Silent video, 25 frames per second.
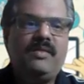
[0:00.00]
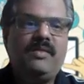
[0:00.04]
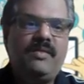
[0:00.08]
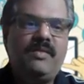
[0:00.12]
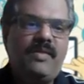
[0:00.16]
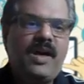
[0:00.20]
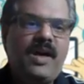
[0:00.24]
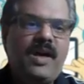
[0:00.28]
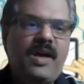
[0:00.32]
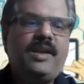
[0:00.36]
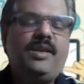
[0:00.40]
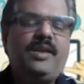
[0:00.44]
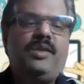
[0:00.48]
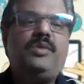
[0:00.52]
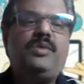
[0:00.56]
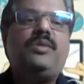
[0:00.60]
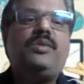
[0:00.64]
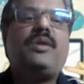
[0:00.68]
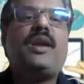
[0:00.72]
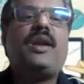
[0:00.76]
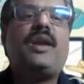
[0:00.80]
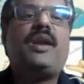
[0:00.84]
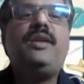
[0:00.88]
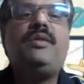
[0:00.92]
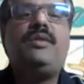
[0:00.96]
where you
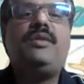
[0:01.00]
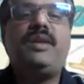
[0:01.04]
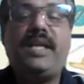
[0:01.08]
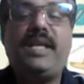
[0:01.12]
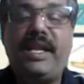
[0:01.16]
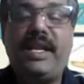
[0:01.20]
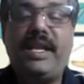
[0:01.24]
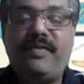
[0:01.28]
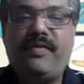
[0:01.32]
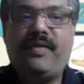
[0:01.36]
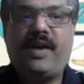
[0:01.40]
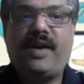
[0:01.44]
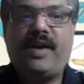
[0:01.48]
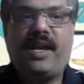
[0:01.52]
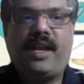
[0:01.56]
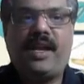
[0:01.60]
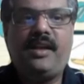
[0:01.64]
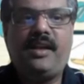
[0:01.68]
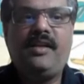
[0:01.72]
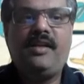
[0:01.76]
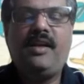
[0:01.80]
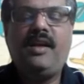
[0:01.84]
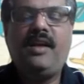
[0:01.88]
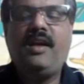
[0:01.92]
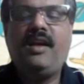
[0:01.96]
try to
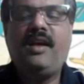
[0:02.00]
define